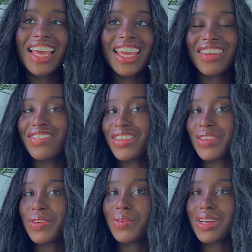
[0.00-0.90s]
if
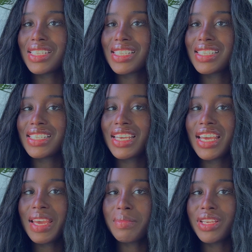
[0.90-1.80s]
you want to see
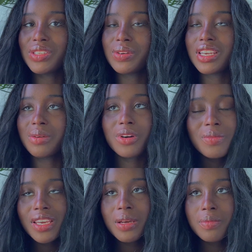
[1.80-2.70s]
me do any more
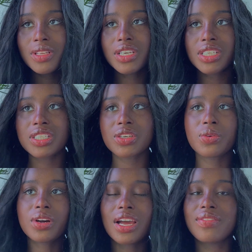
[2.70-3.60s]
makeup looks
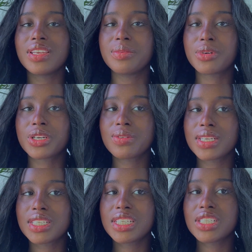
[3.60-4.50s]
or have any more
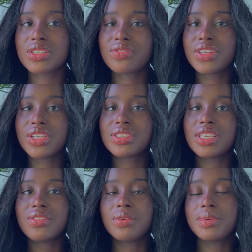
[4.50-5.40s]
questions or videos that
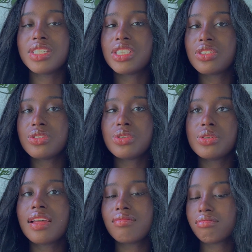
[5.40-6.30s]
you want me to
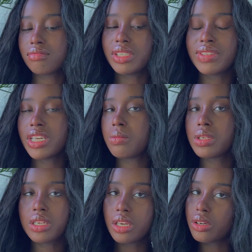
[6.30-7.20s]
do, leave it down
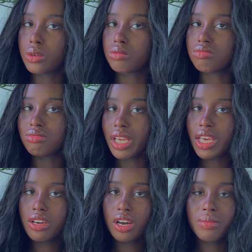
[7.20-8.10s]
below. Like,
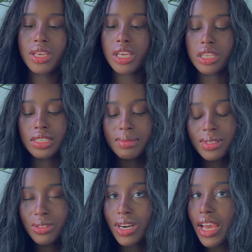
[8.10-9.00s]
comment, and
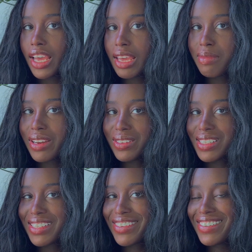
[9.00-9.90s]
subscribe, and I'll see you